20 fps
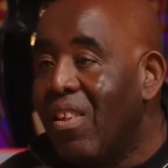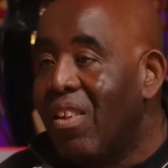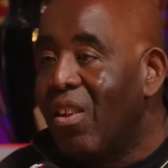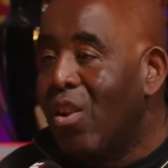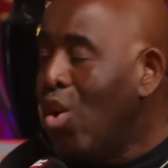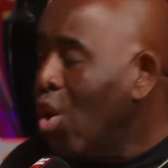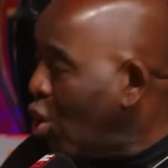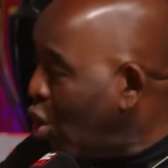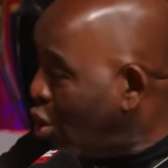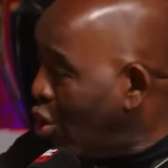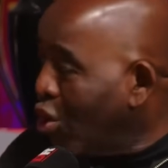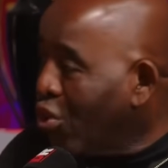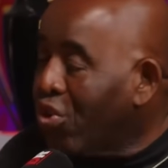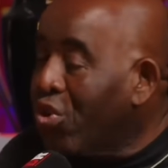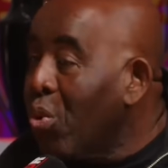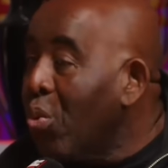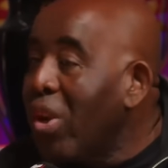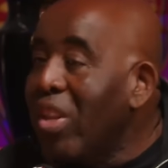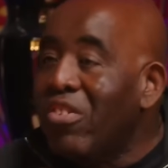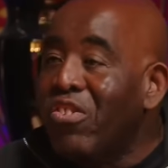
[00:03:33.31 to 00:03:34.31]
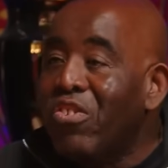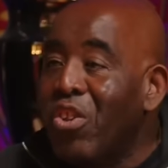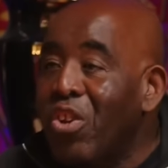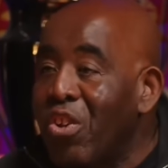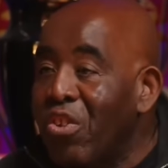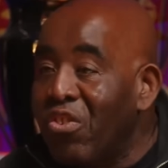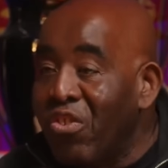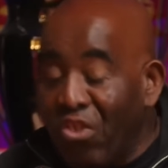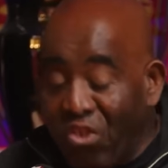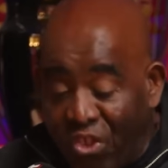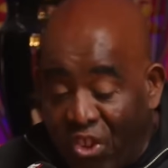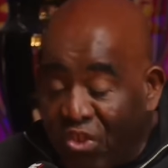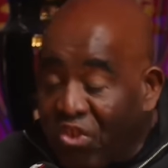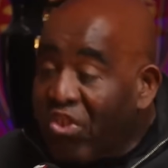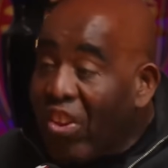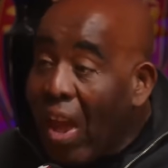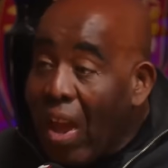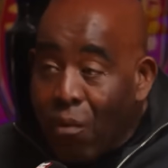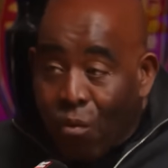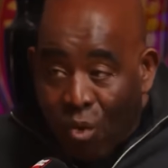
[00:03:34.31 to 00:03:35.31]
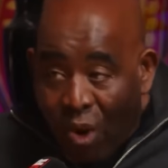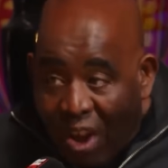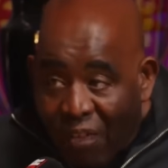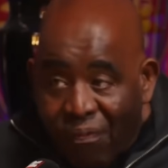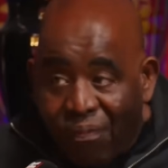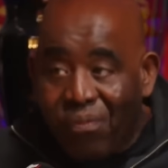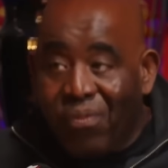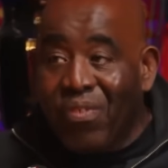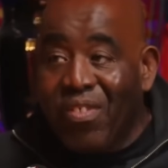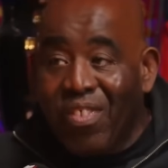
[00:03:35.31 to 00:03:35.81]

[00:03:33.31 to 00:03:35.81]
Look at the 2 incidents. It's the same ref.